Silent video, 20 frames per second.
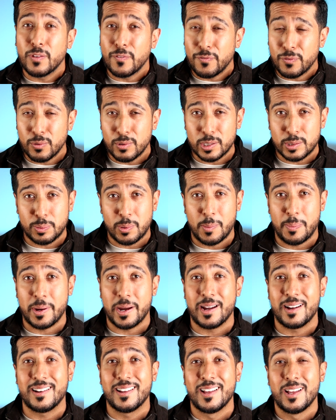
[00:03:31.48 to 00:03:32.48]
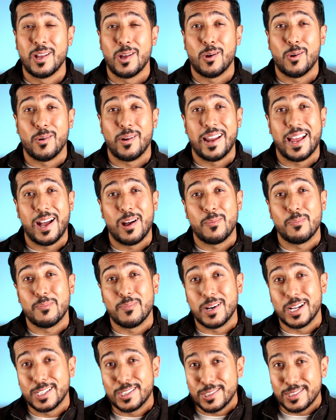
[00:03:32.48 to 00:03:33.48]
the food is prepared or how
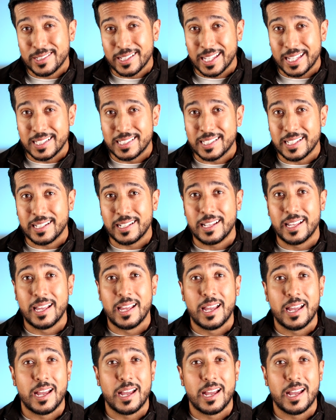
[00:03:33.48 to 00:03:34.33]
much is eaten,